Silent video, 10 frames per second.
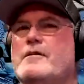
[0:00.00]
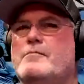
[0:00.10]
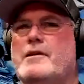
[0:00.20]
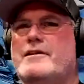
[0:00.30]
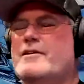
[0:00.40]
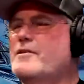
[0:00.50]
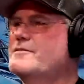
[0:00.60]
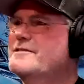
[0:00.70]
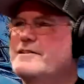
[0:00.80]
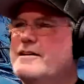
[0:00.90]
But he
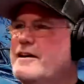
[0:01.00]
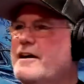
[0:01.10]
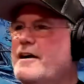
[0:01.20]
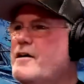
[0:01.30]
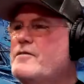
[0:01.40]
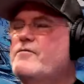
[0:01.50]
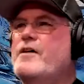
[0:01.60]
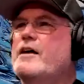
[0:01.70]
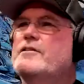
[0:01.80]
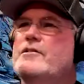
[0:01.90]
goes, the
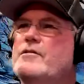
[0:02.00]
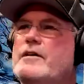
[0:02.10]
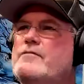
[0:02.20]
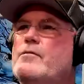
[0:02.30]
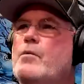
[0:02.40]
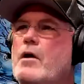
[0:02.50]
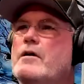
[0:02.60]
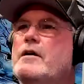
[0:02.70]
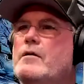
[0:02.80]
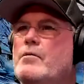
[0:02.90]
fact that you're even
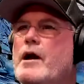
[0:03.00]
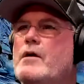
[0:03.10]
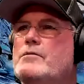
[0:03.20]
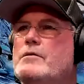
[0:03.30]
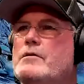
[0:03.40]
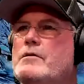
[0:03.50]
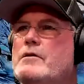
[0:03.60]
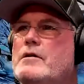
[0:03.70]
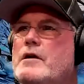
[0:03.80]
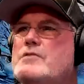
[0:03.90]
walking around
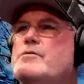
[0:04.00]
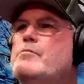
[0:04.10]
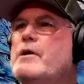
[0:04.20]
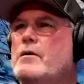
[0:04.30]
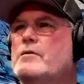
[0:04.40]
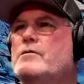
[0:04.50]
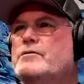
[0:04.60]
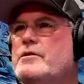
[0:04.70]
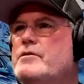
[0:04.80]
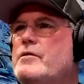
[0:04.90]
is a miracle,
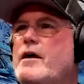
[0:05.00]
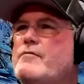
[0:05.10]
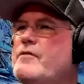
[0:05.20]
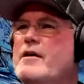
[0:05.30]
dude. You have